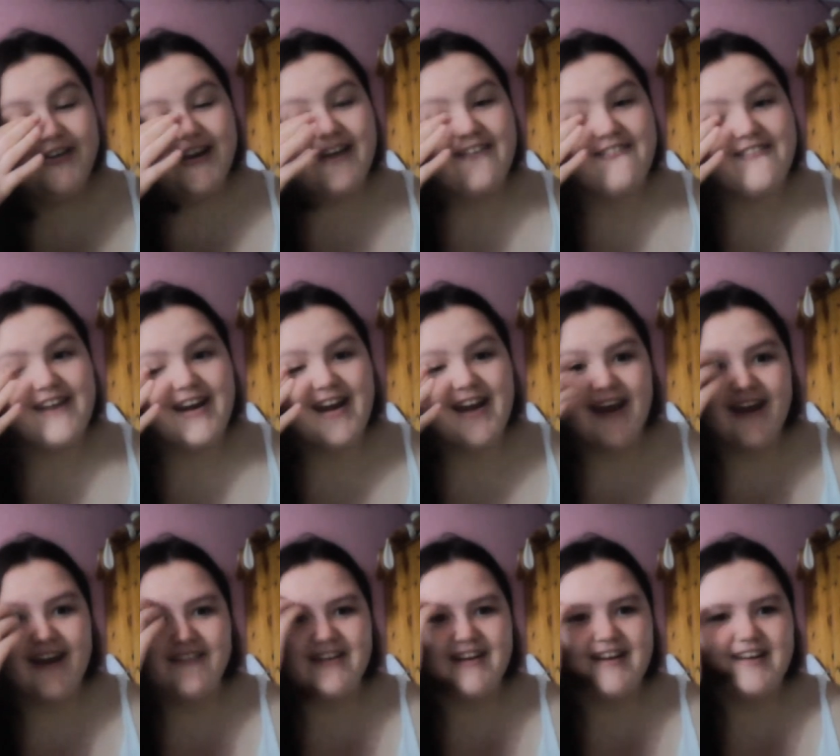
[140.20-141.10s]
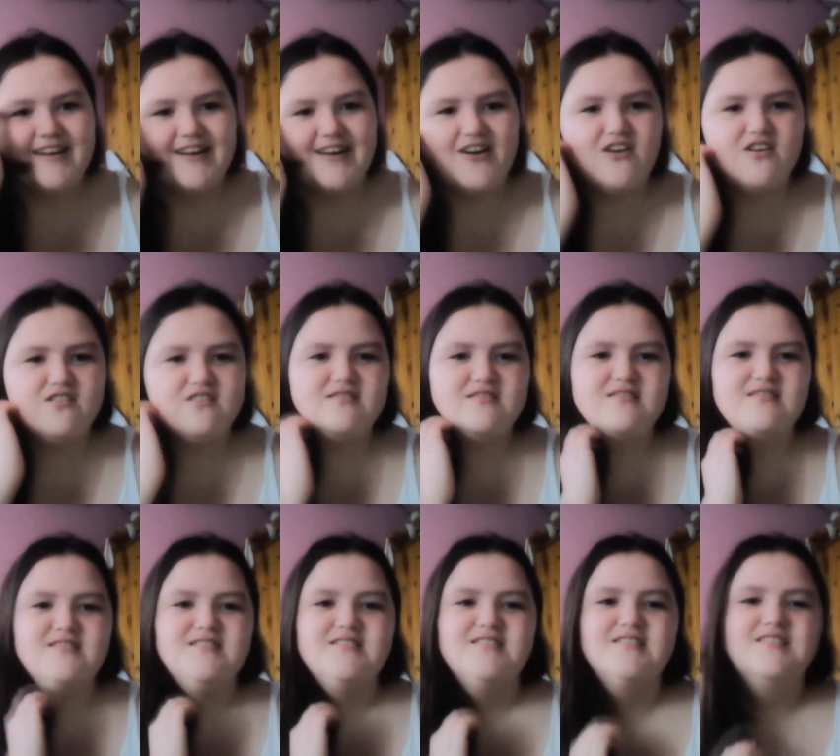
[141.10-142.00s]
whenever I hear it, and I can't.
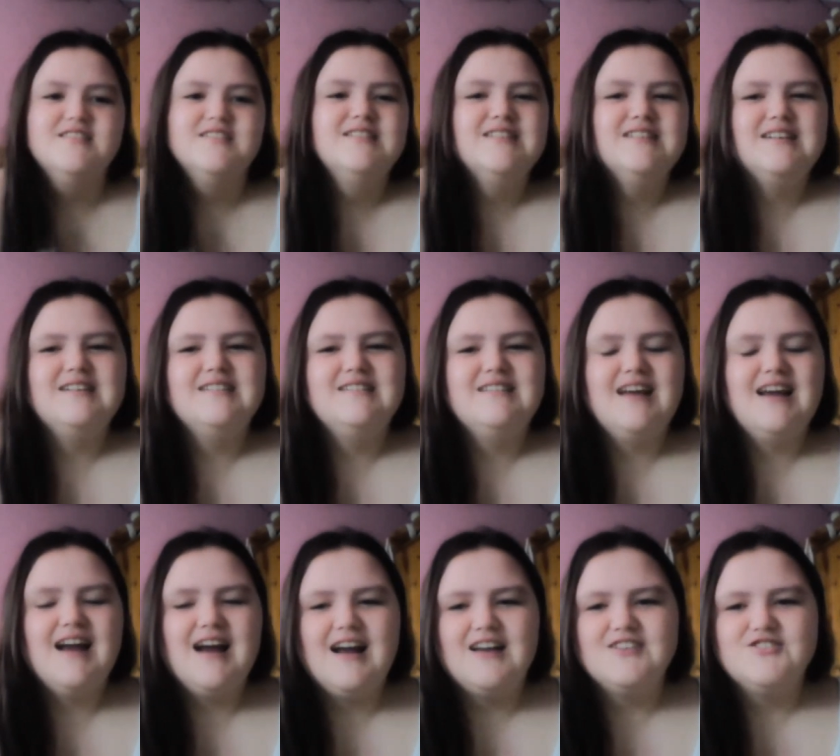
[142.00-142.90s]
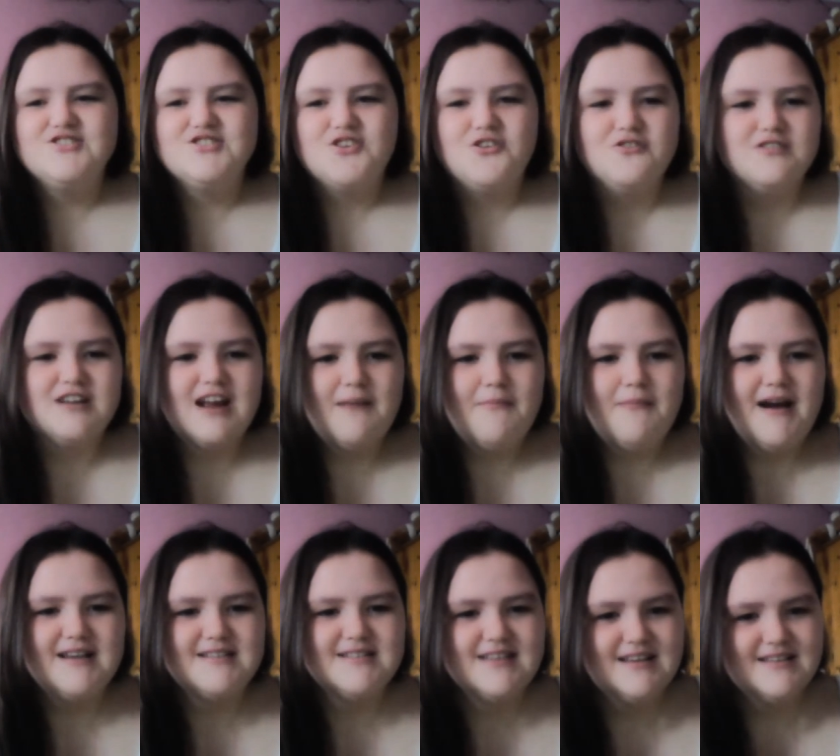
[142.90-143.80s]
Yeah, I just couldn't get
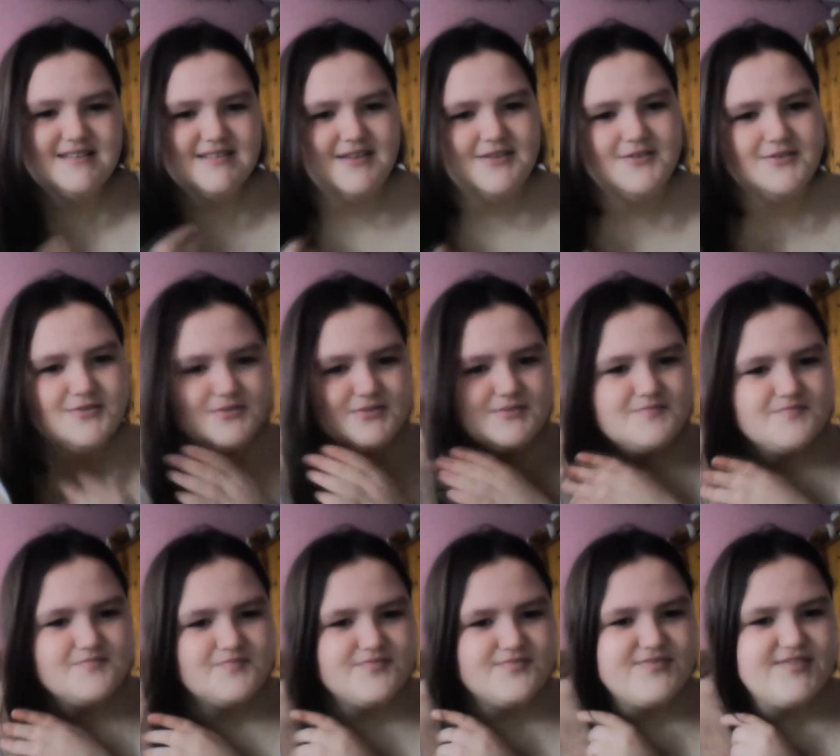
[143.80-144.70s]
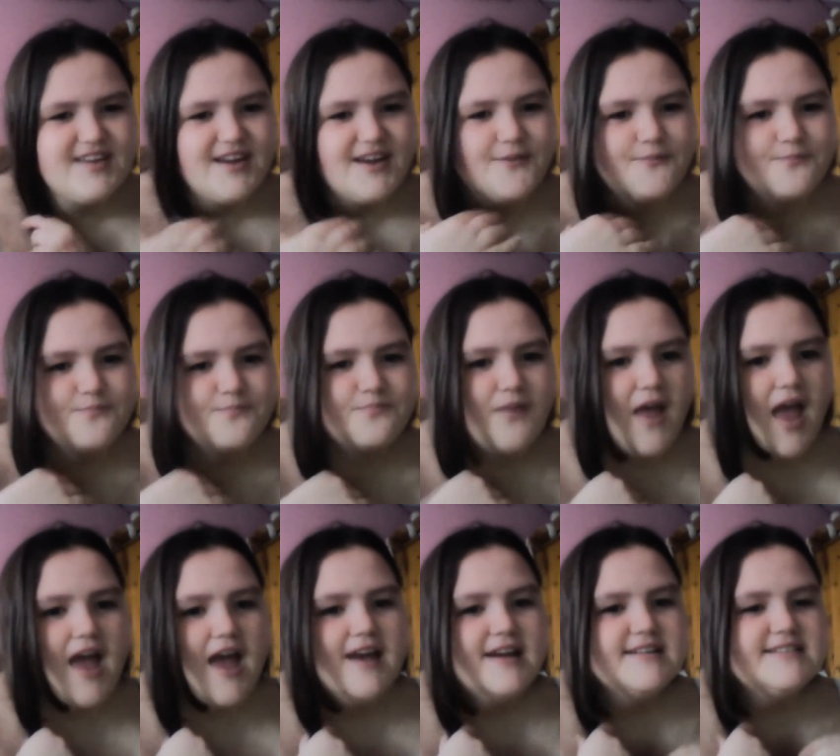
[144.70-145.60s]
past that. So, yeah.
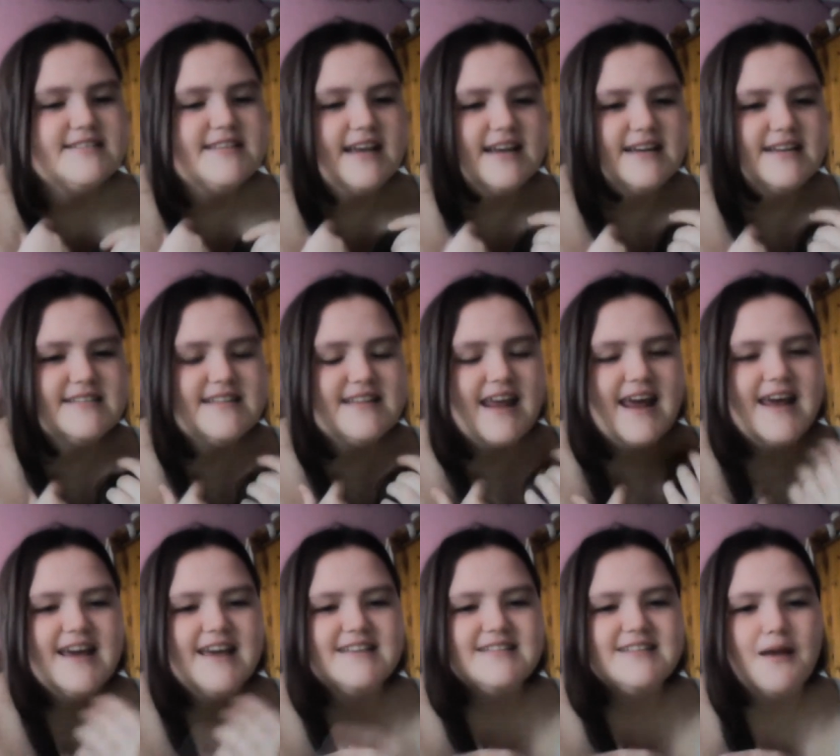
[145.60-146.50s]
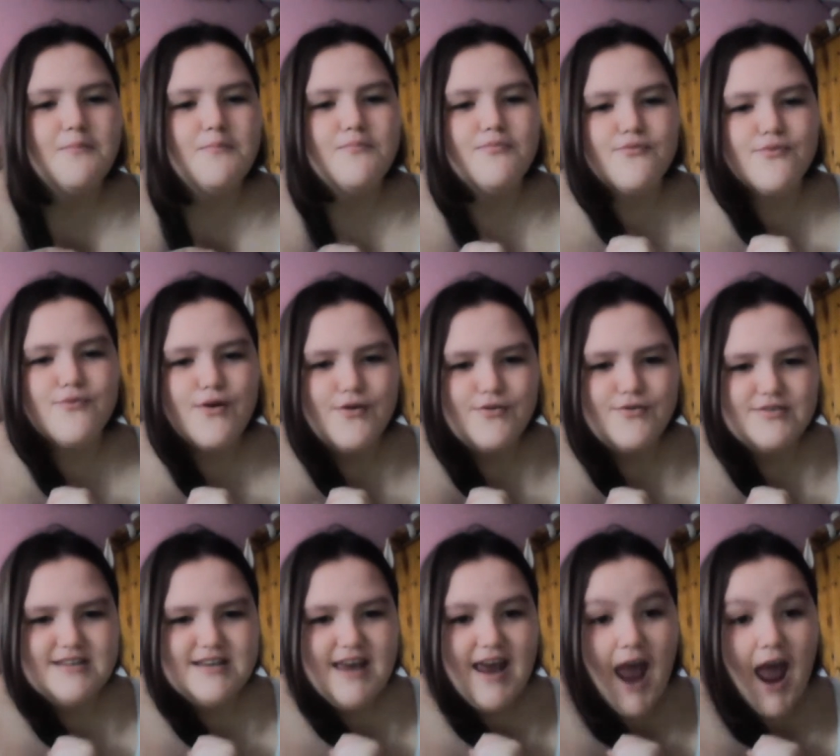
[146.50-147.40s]
Sixth is
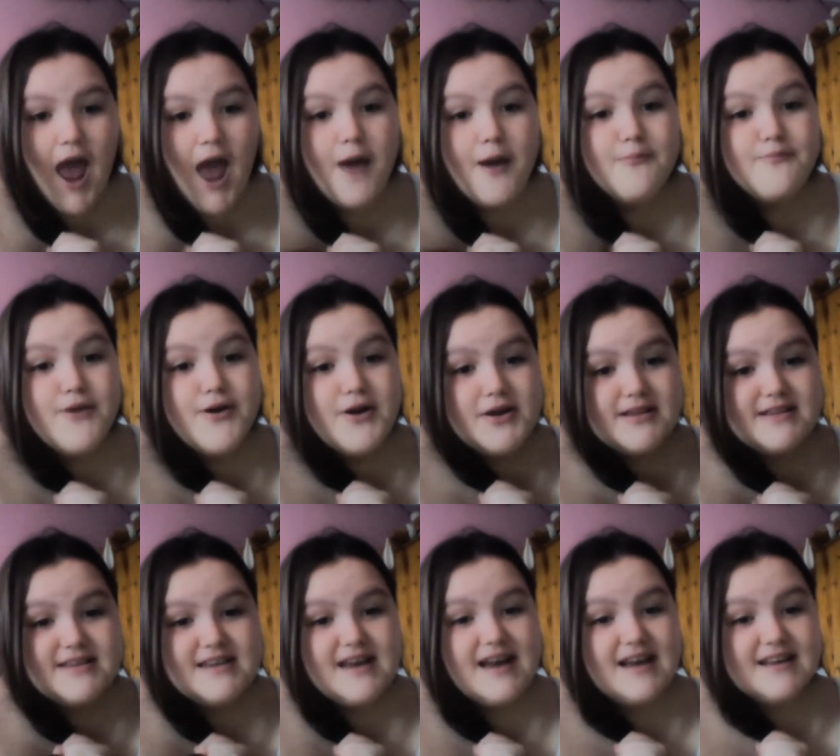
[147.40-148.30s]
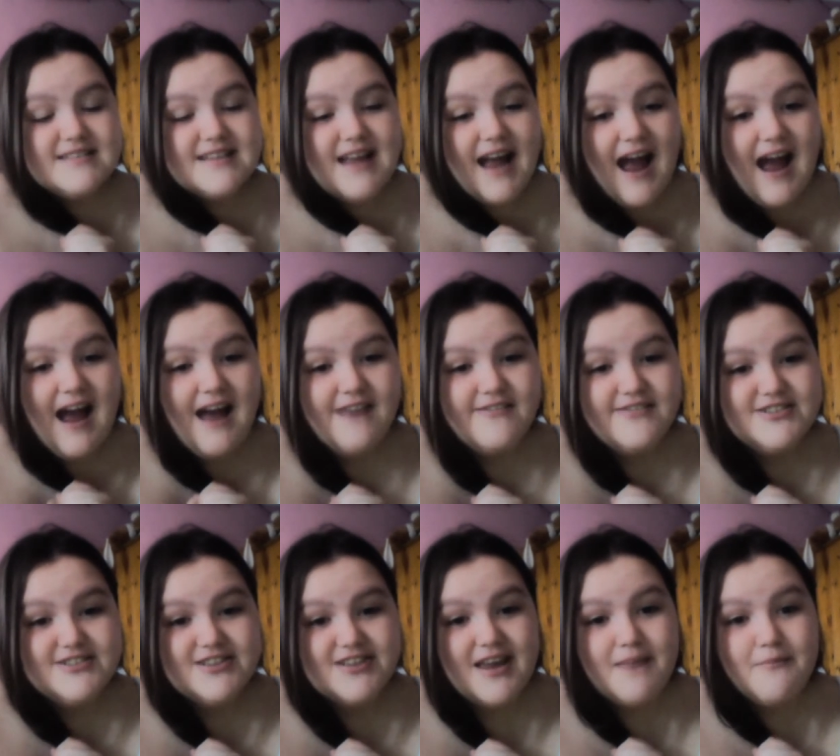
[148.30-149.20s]
Brody. Brody is an
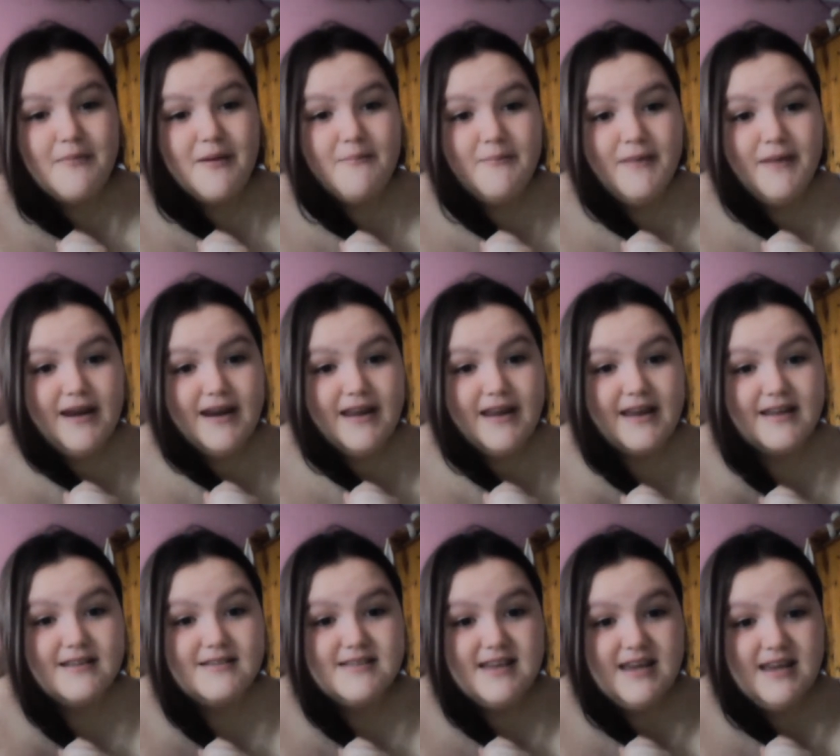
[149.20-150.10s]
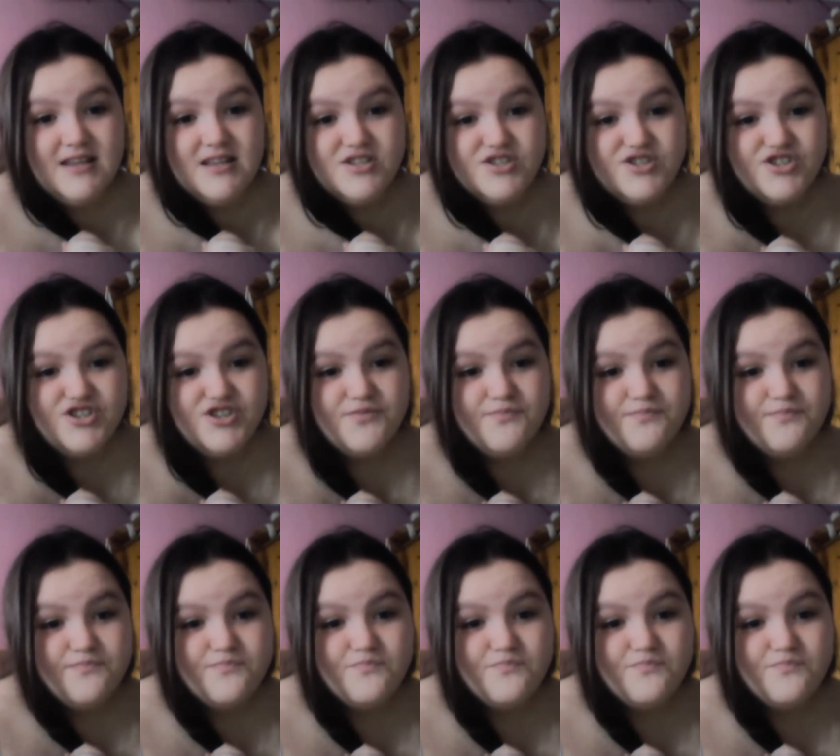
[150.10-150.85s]
Irish name meaning ditch.